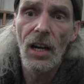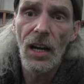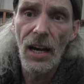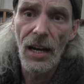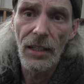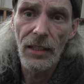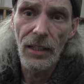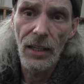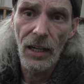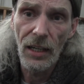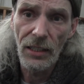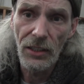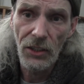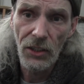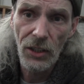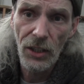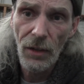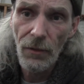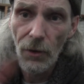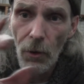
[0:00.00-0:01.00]
and then I
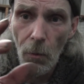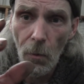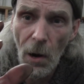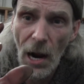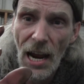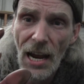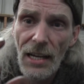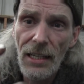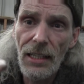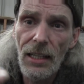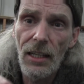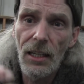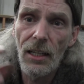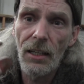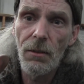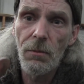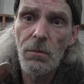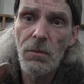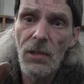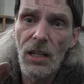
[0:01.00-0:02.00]
stuff a rag in
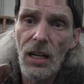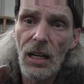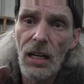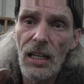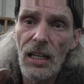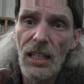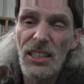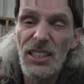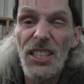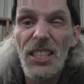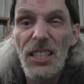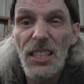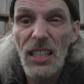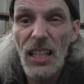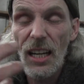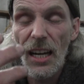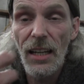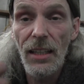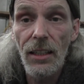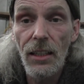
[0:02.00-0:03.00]
them just to
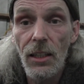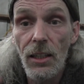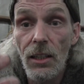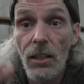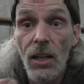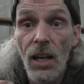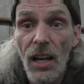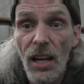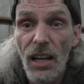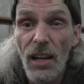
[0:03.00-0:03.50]
kind of,